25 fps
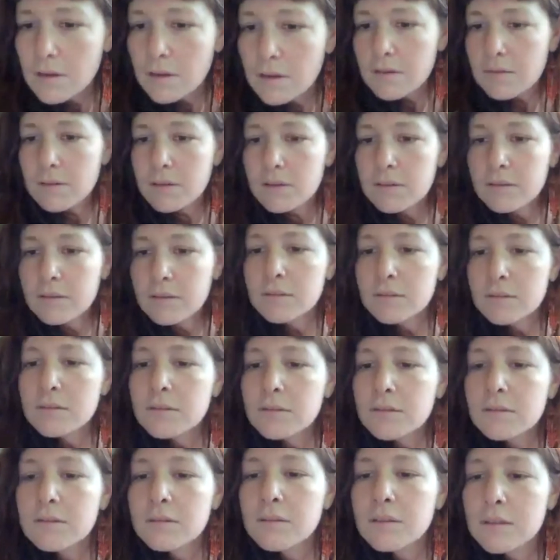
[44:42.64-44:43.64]

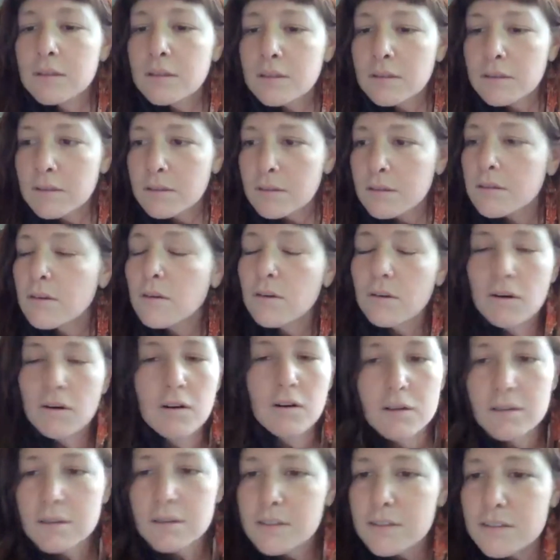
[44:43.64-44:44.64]
Mm,
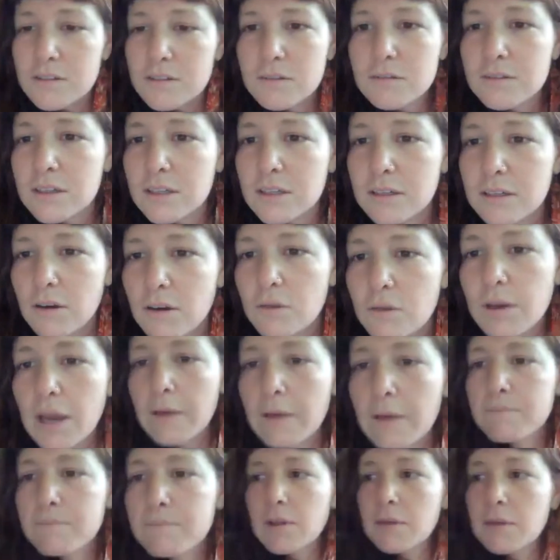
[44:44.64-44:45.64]
oh, so good.
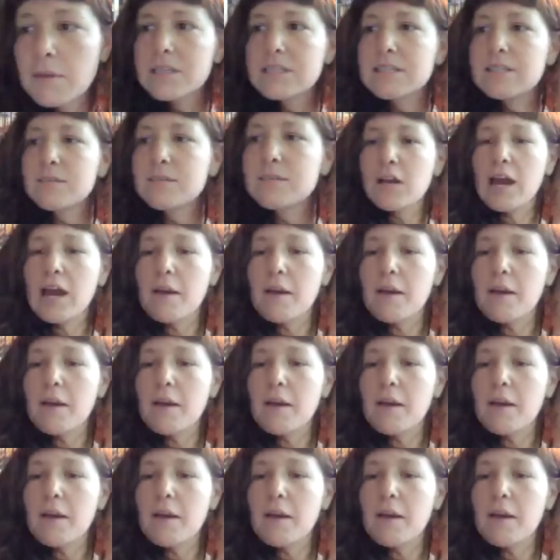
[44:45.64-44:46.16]
Okay, let me see what